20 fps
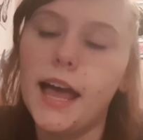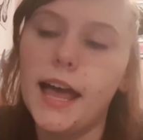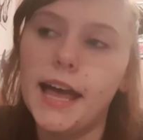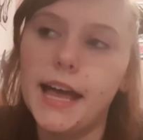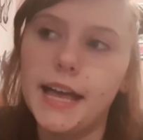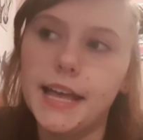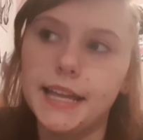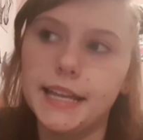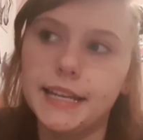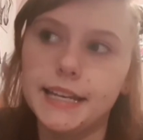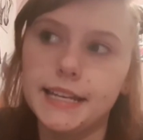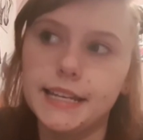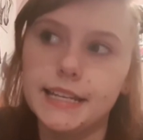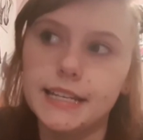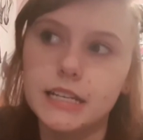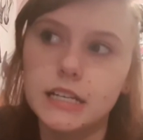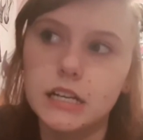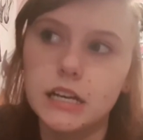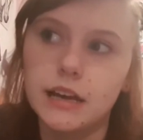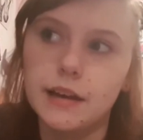
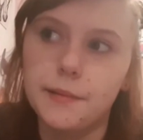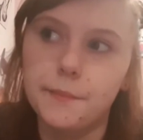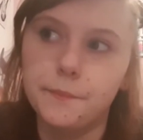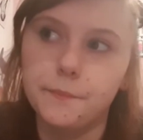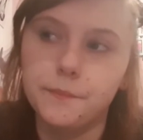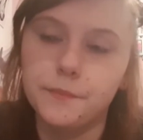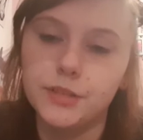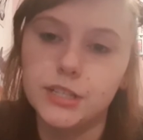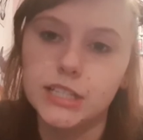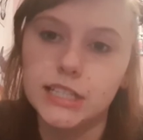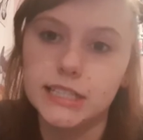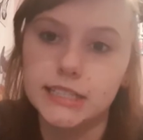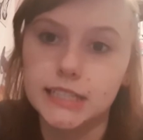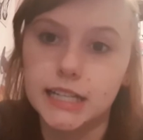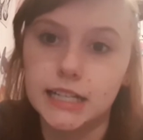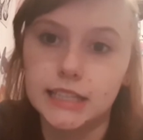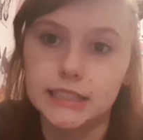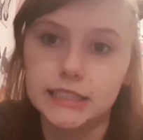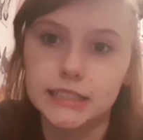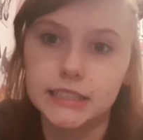And she
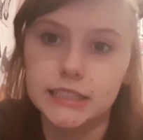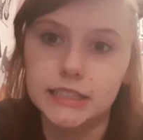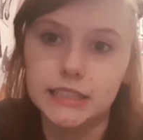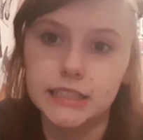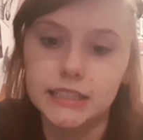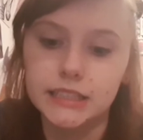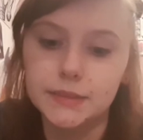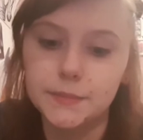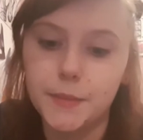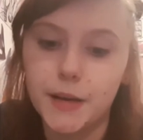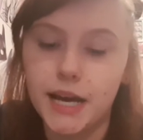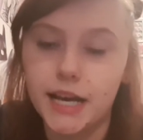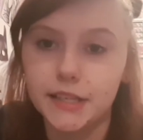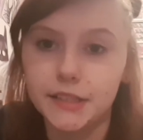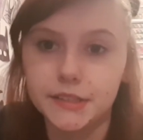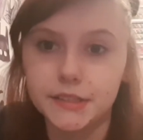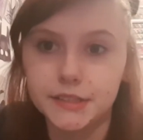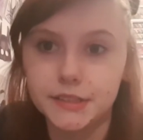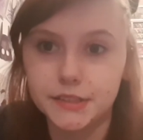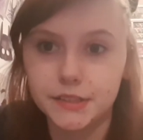sadly
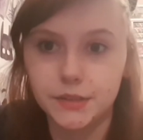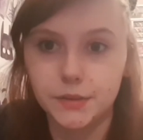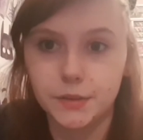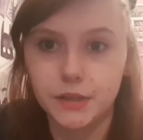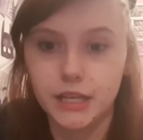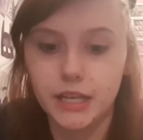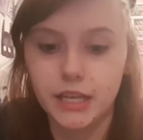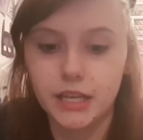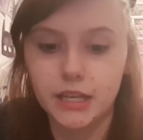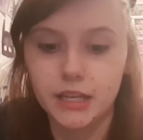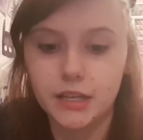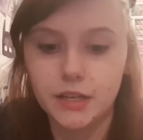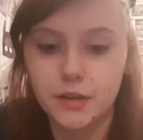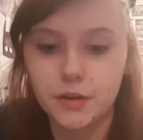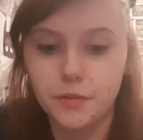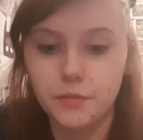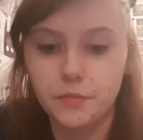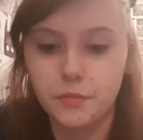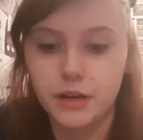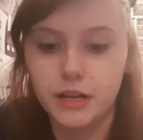passed away
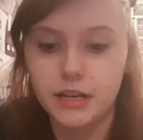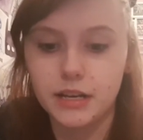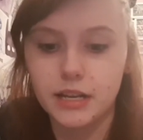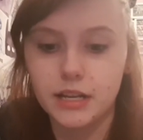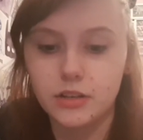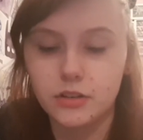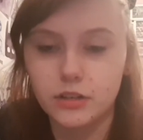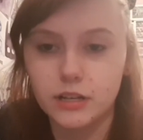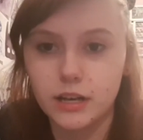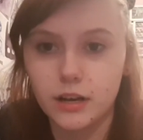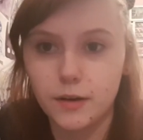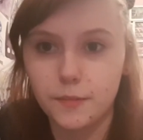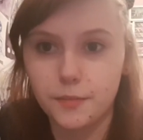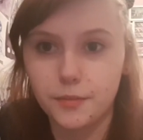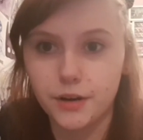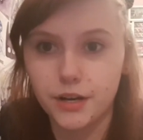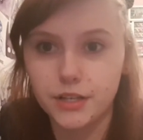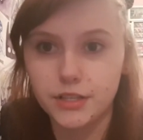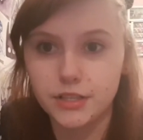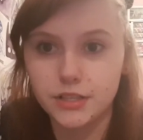when they done that
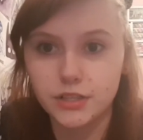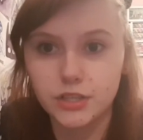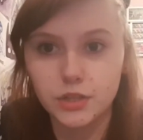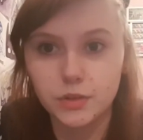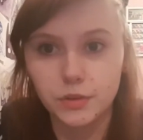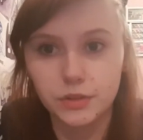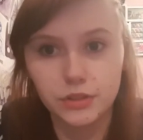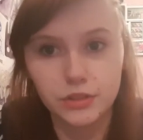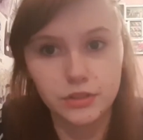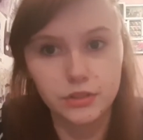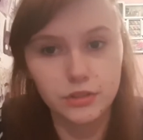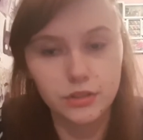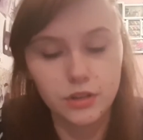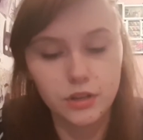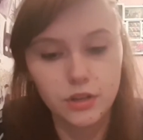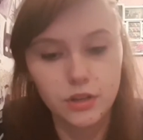operation. She wasn't